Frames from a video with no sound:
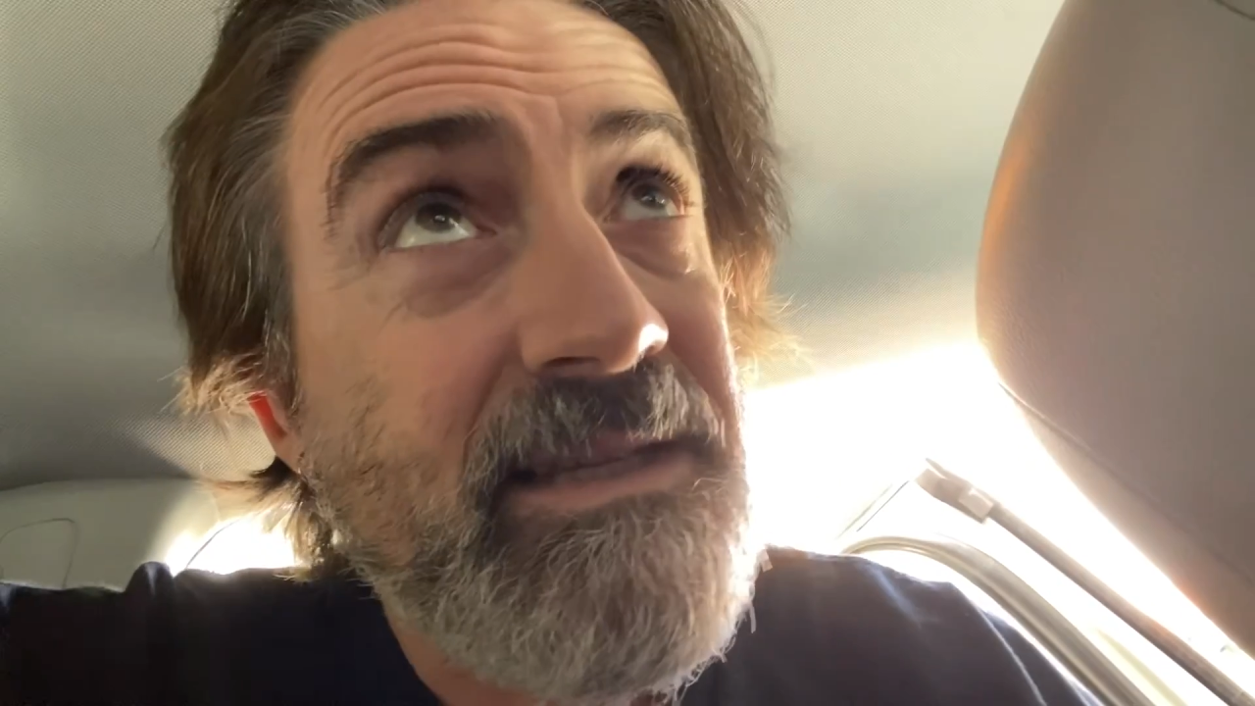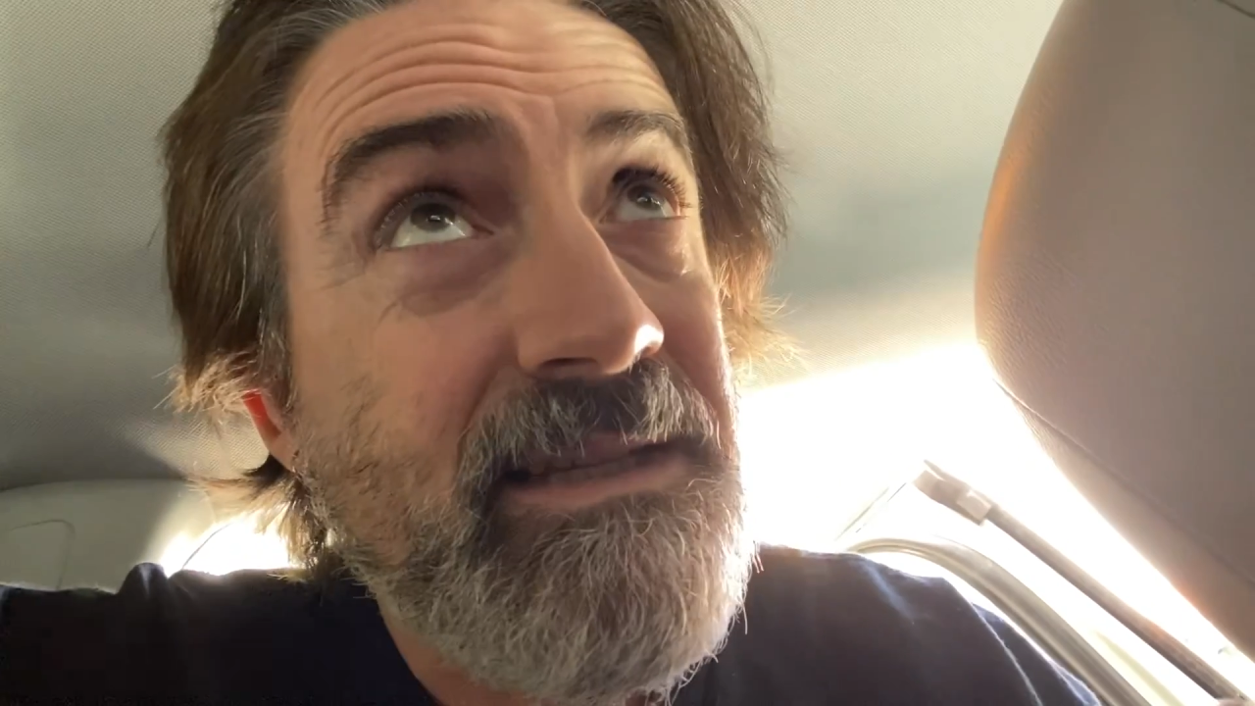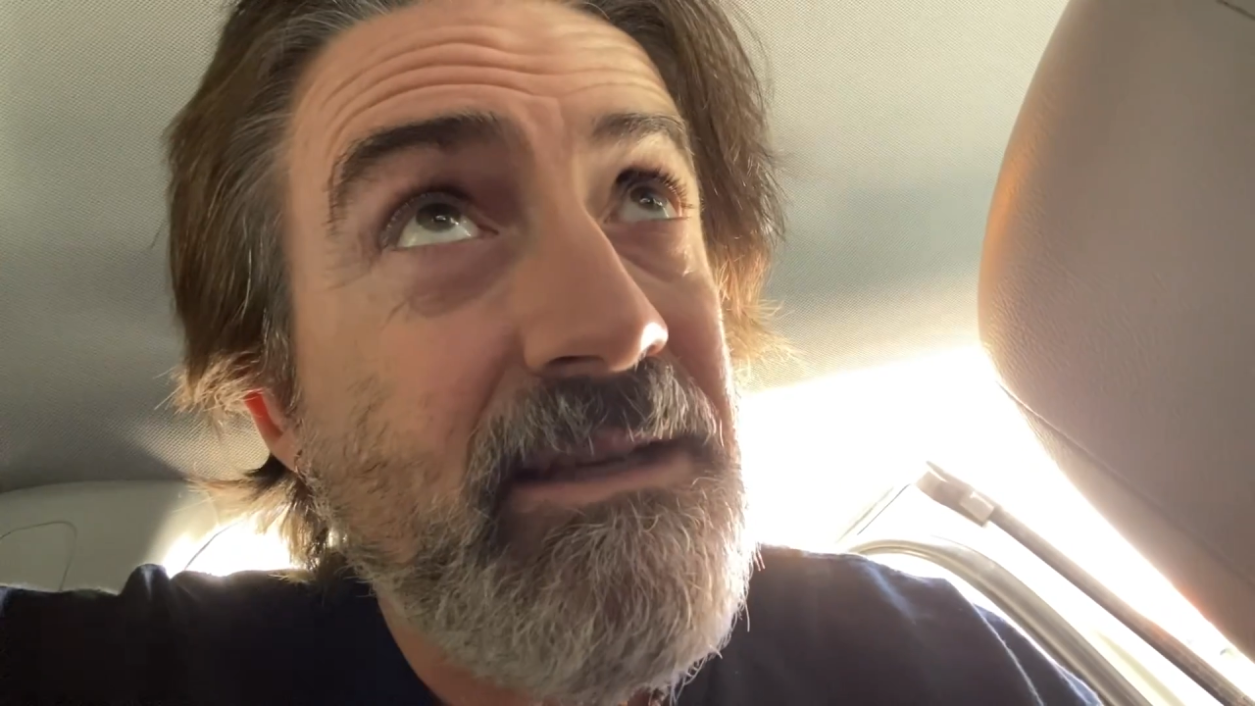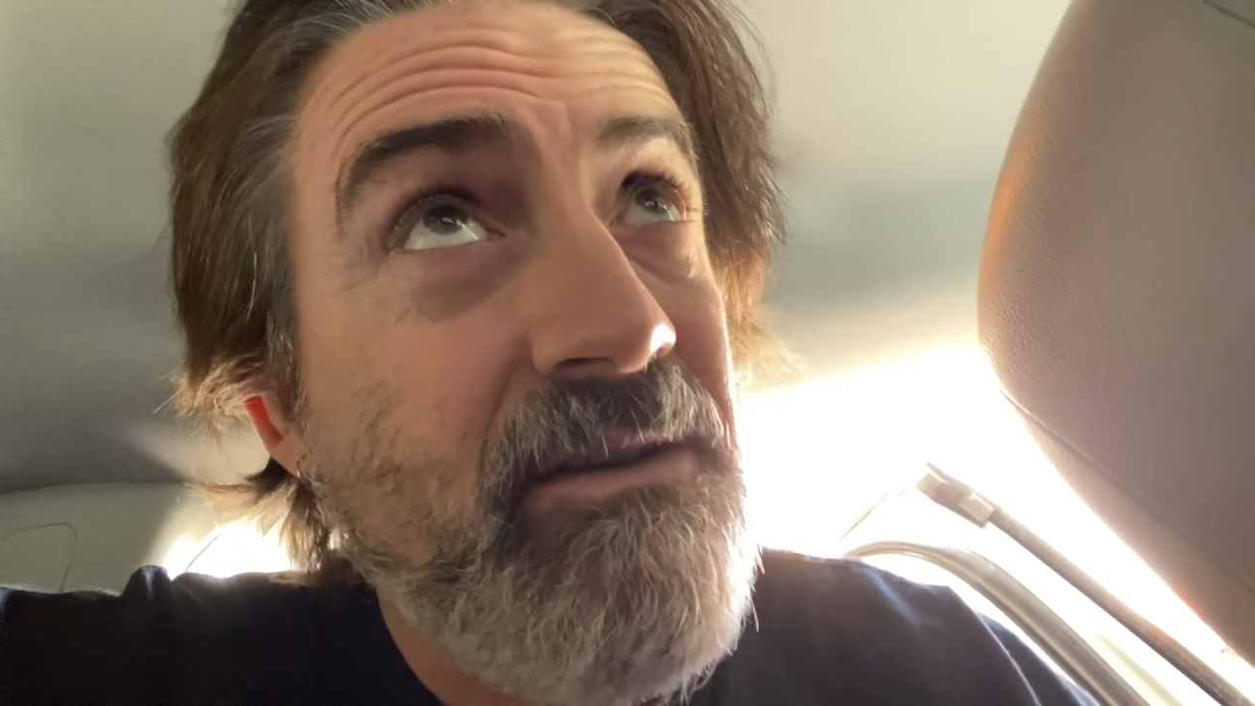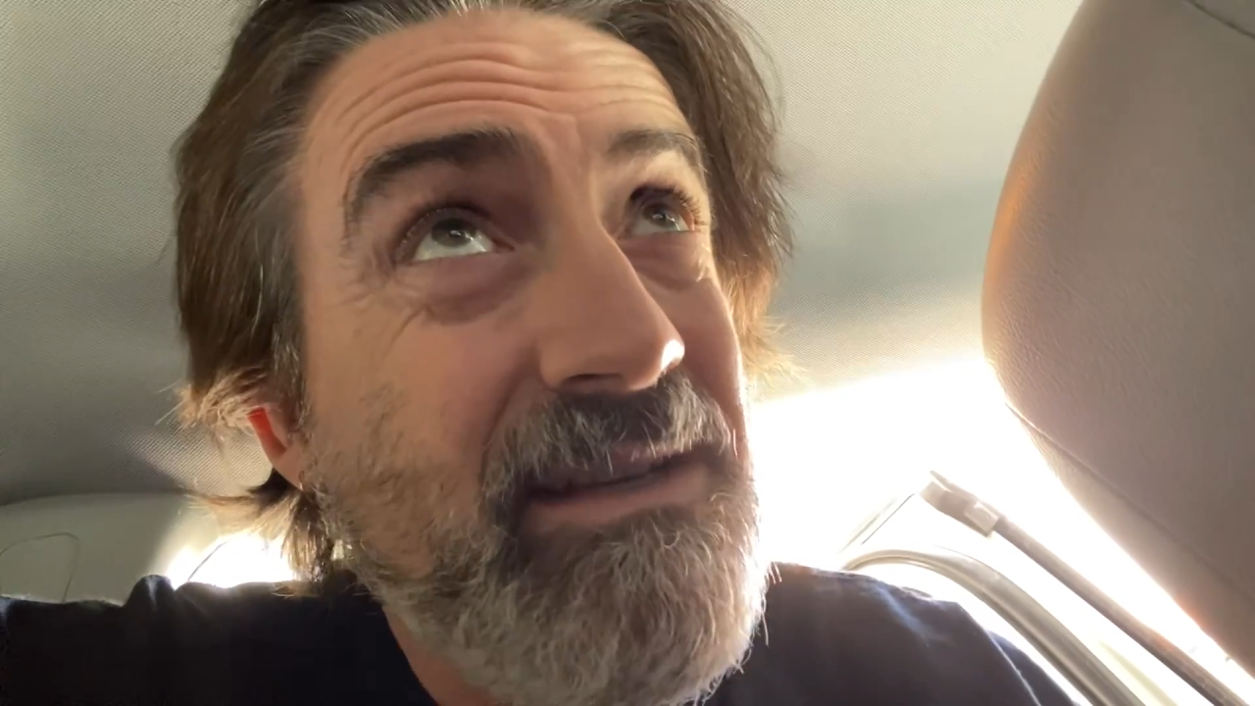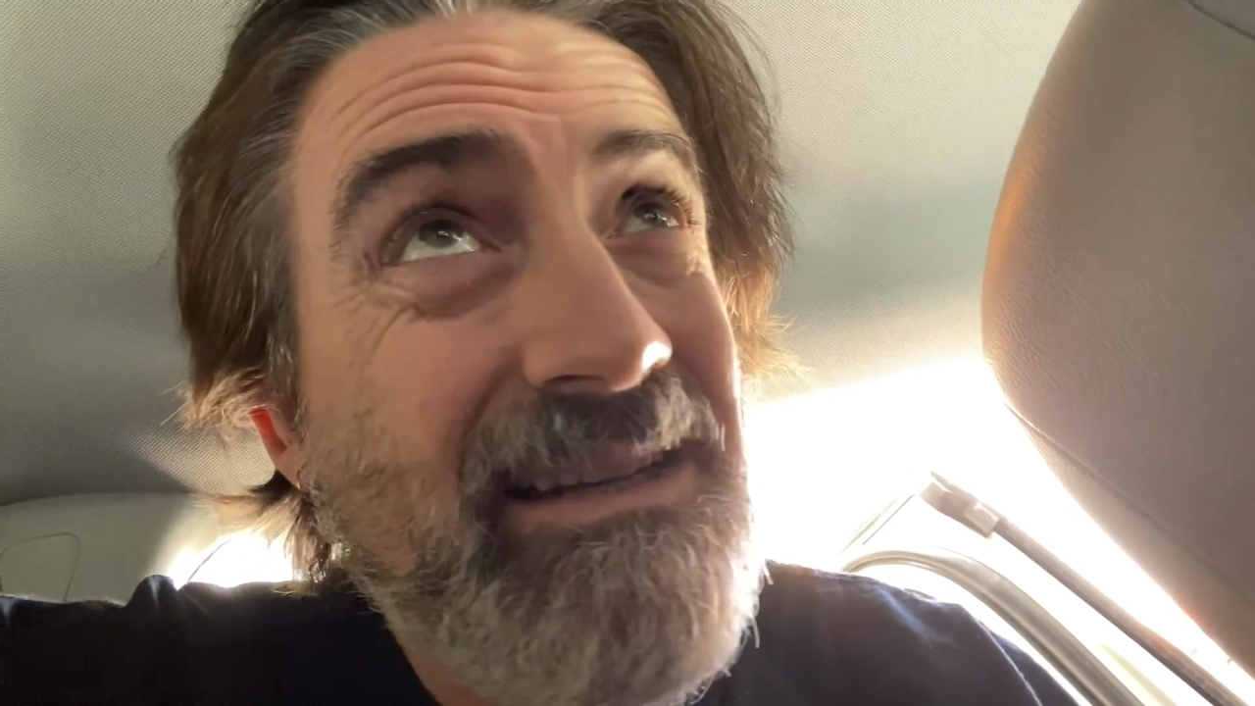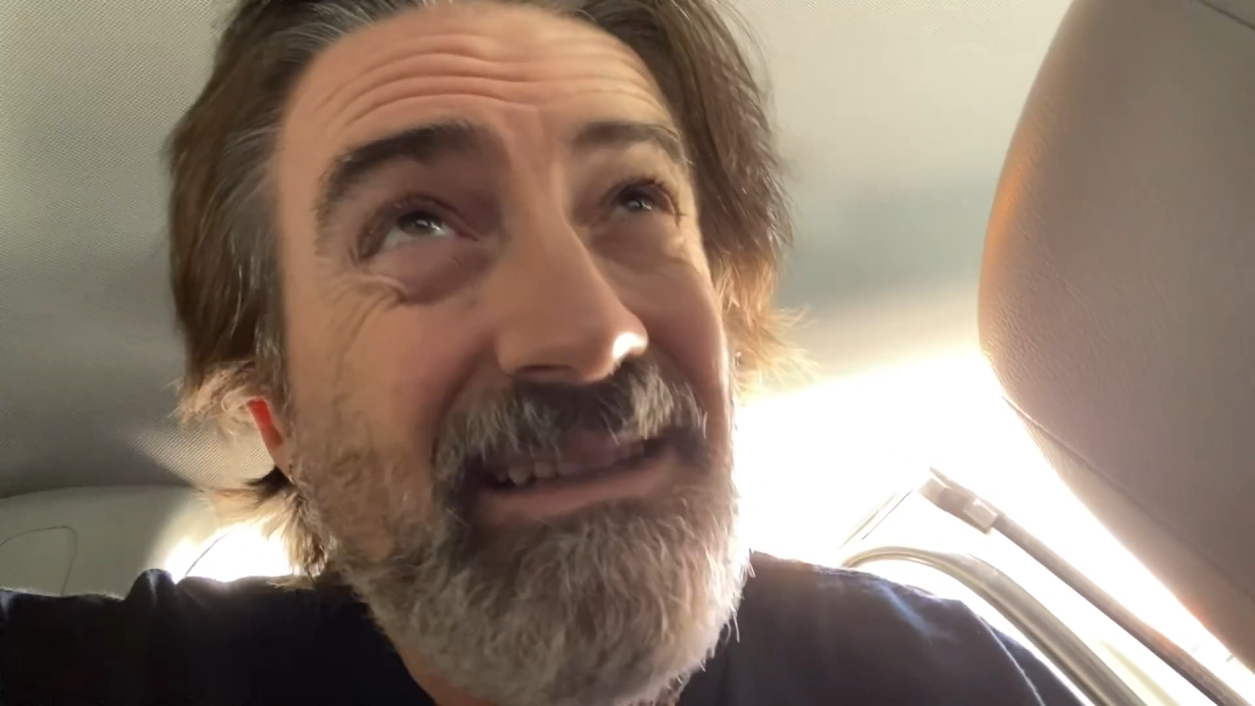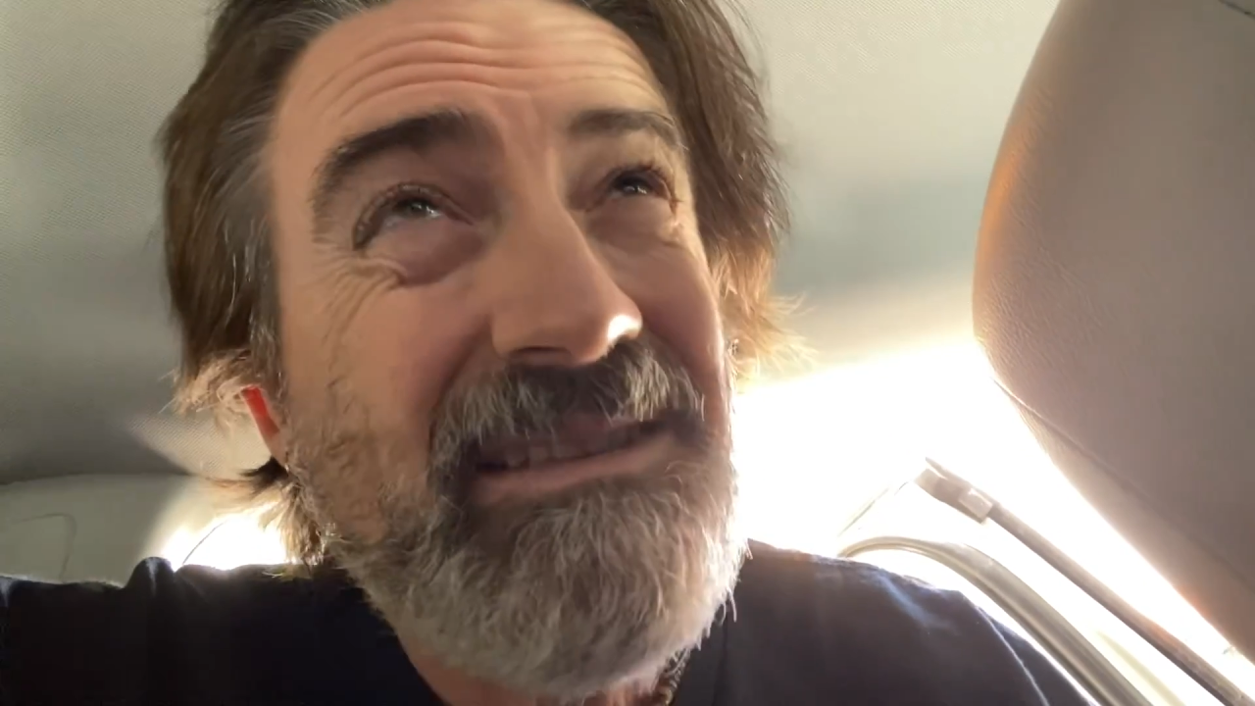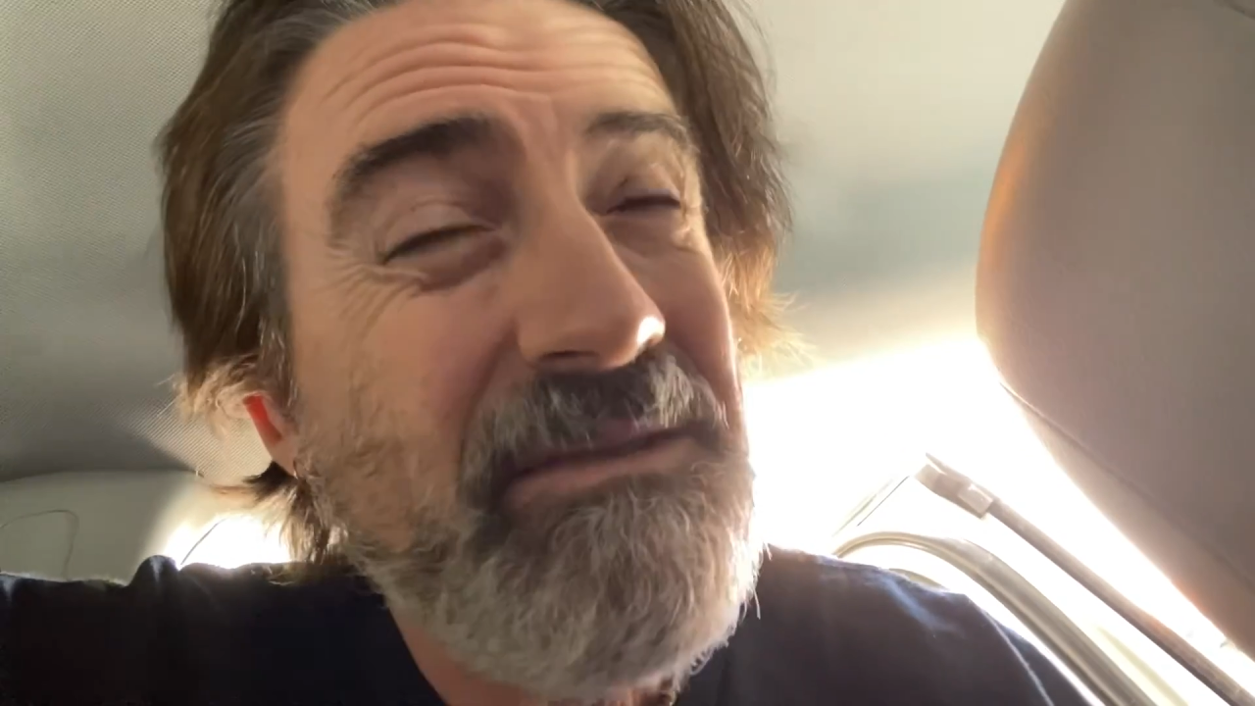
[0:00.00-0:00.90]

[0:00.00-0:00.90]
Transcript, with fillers: is only like